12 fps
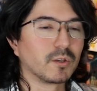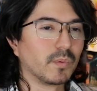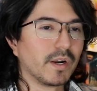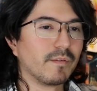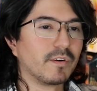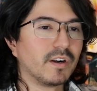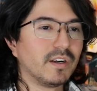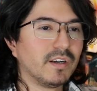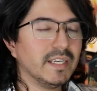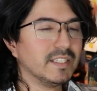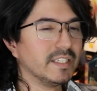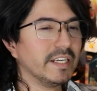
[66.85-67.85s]
or whatever
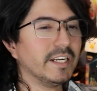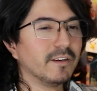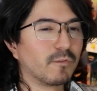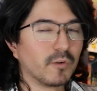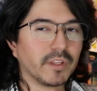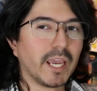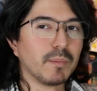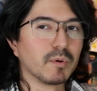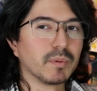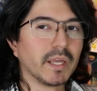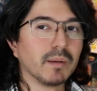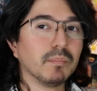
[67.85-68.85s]
is needed for the game you're playing.